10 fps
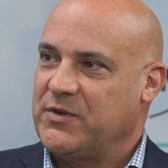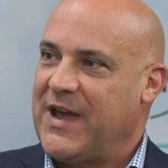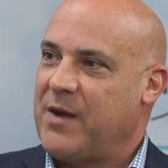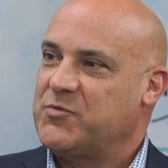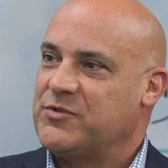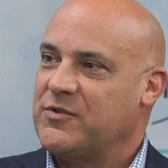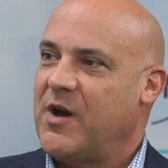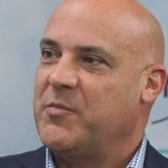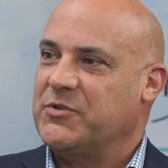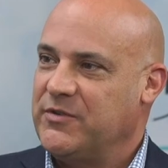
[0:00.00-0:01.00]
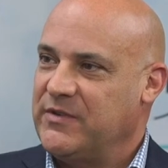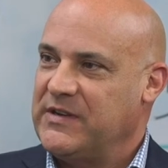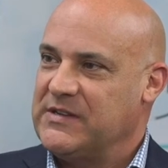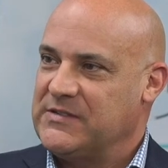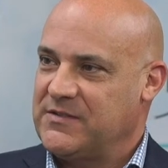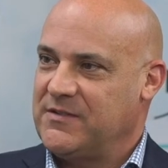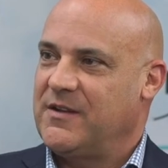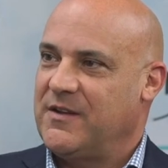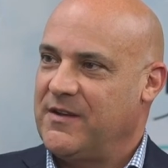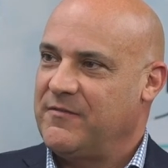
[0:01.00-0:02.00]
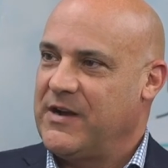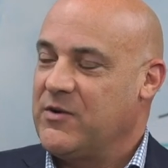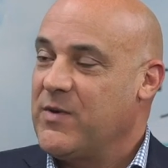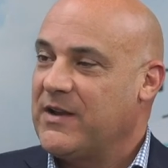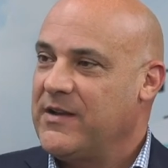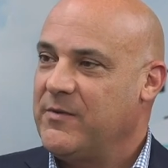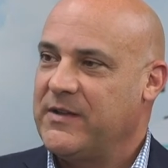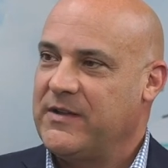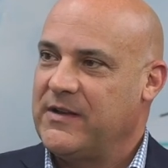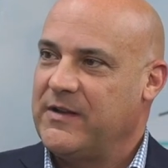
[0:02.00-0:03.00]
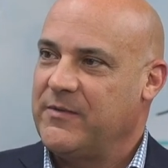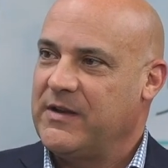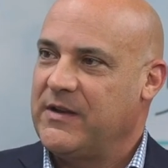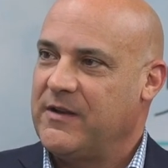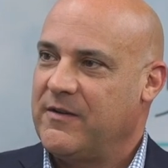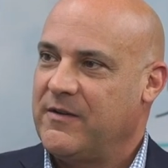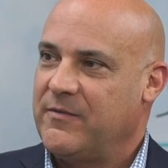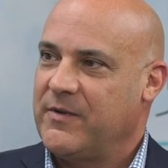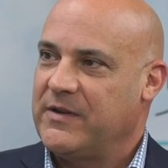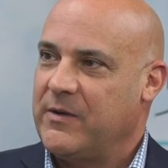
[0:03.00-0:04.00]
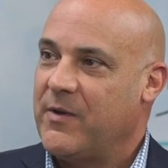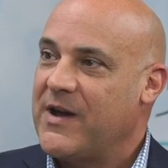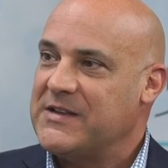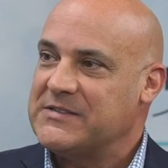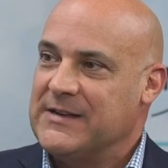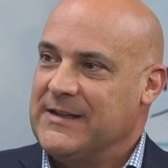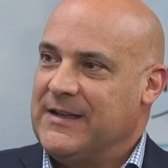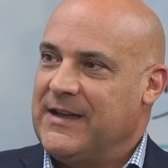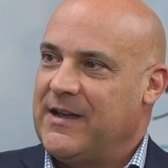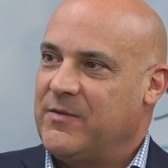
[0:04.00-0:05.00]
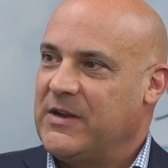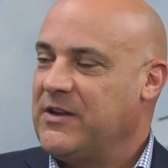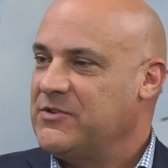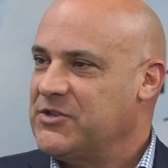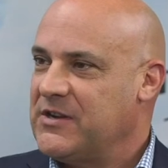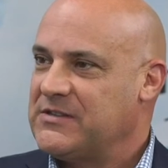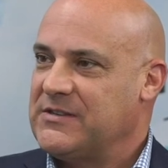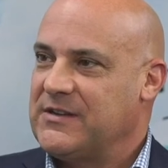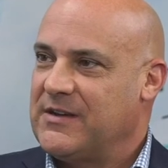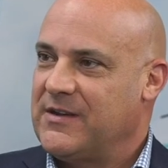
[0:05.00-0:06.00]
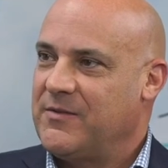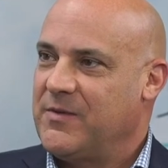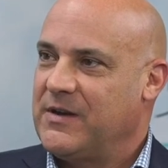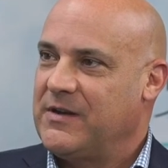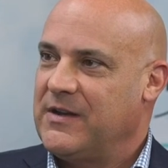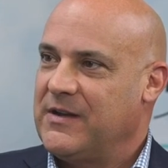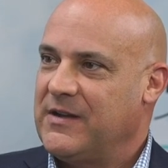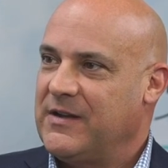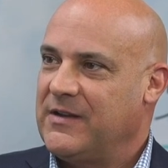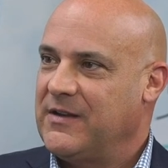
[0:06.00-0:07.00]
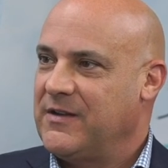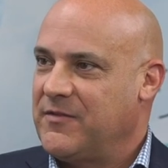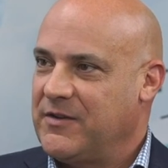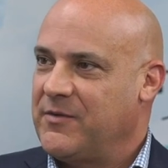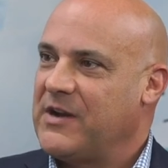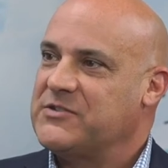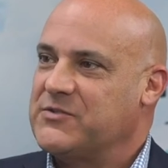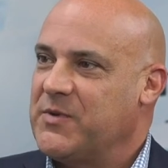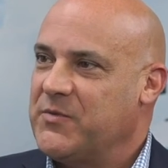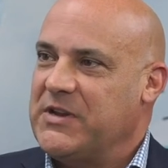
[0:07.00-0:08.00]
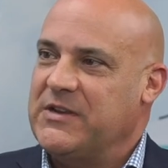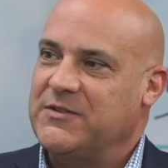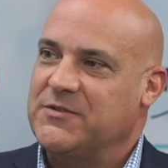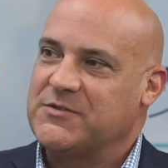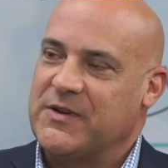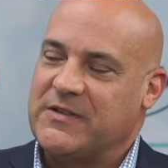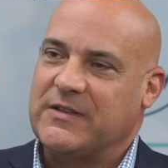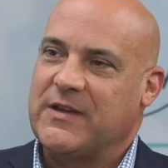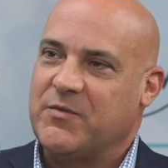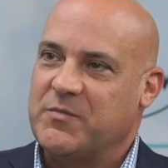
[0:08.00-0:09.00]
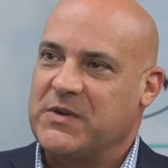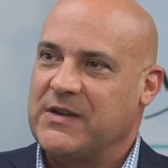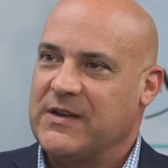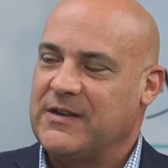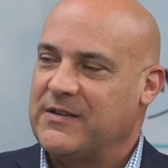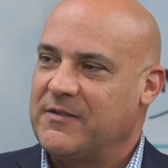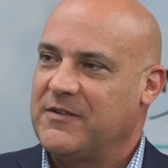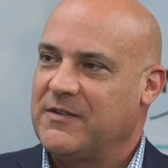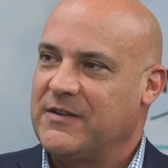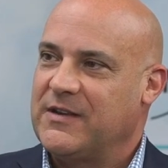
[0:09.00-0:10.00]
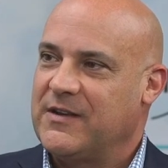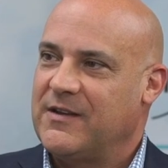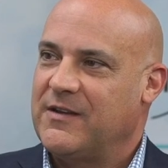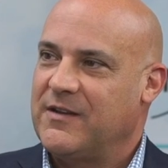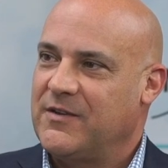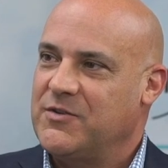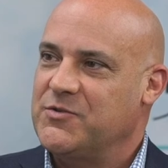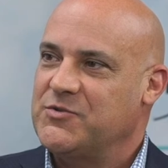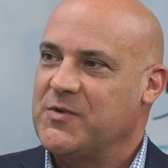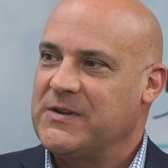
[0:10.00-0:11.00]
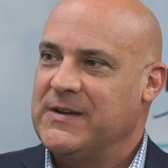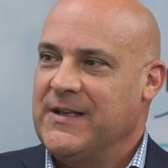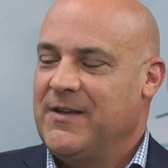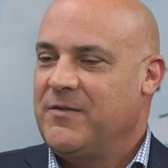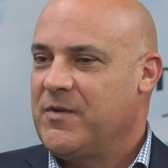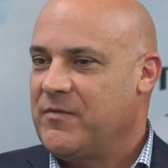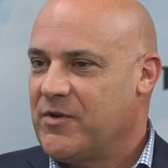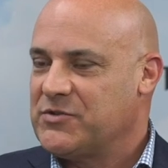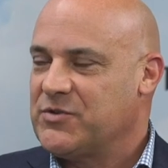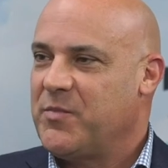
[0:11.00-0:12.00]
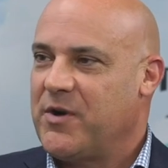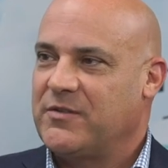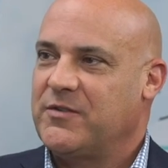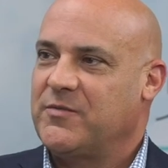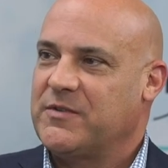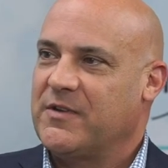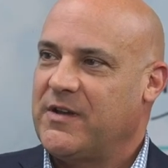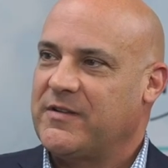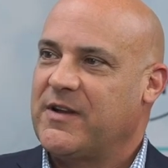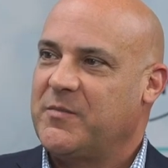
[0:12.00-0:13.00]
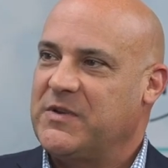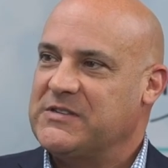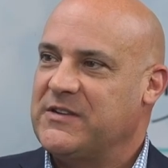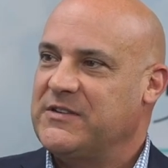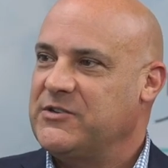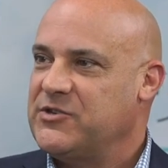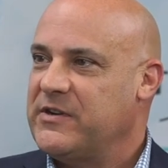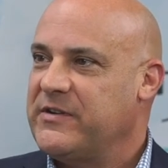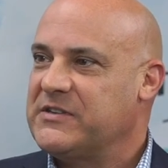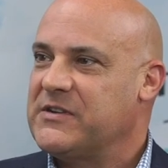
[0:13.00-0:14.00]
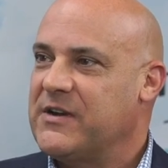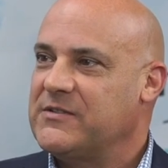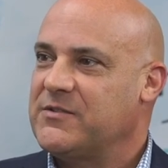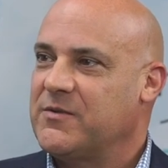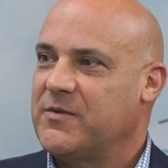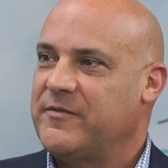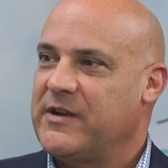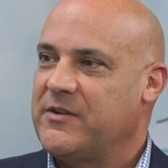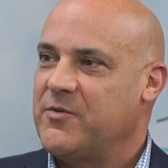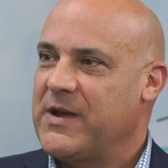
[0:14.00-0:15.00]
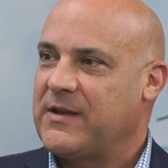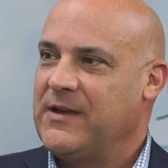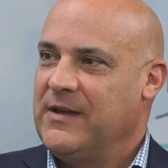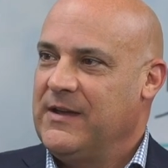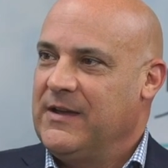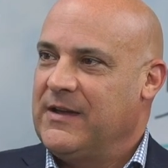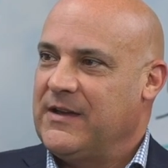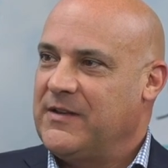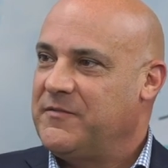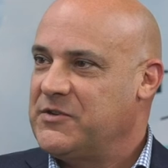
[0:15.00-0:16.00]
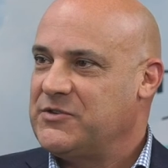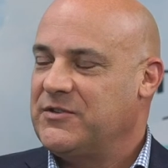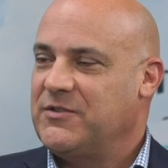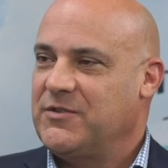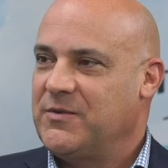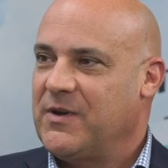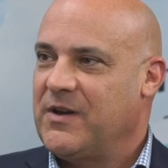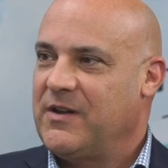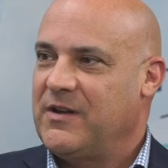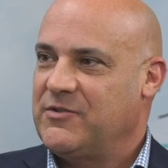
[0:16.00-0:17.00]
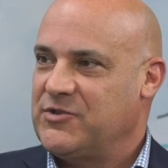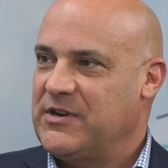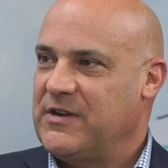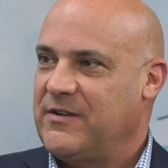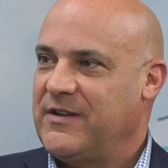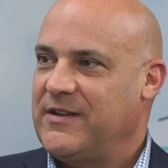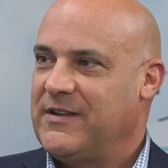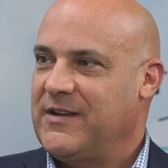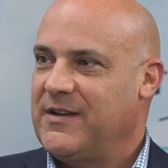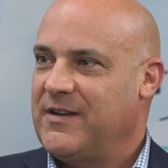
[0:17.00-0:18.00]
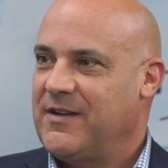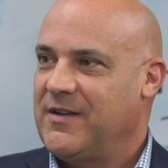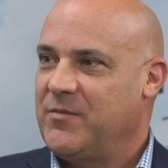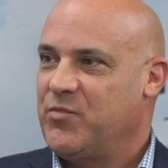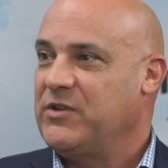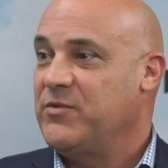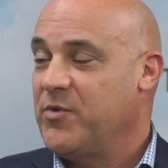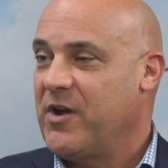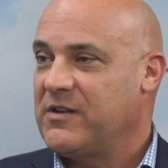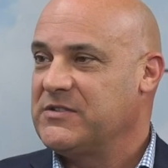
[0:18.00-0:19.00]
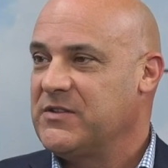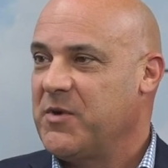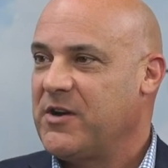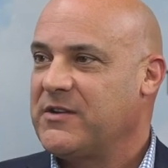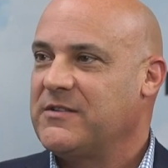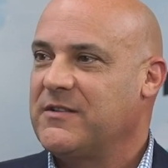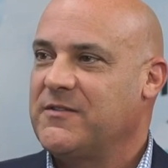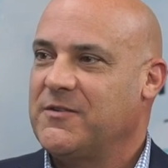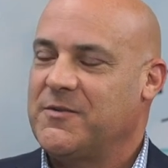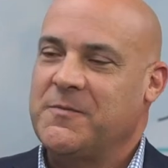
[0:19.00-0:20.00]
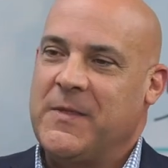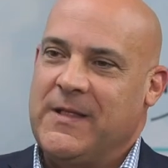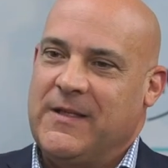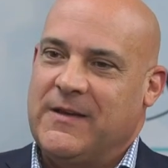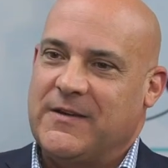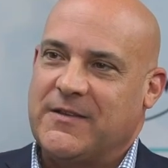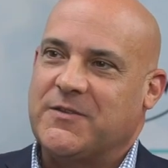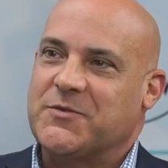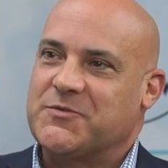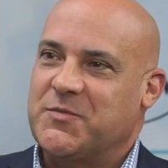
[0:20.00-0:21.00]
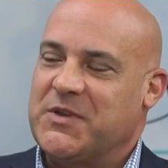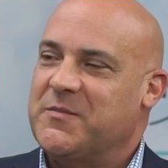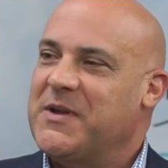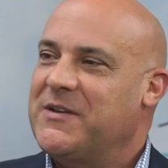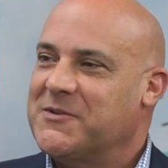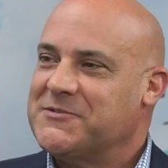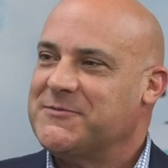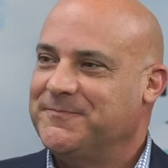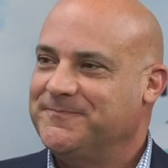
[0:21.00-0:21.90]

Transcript: capture opportunities uh, very quickly when they, when, they are, when they arise and really adjust uh, when, uh, in, in, different directions when we need to. So I think that would be uh, definitely a, a, huge one We've also partnered with a lot of companies on the engineering side, so we're very quick and efficient to uh, engineer and, uh, and bring new products to the market. So I think those would be the main ones.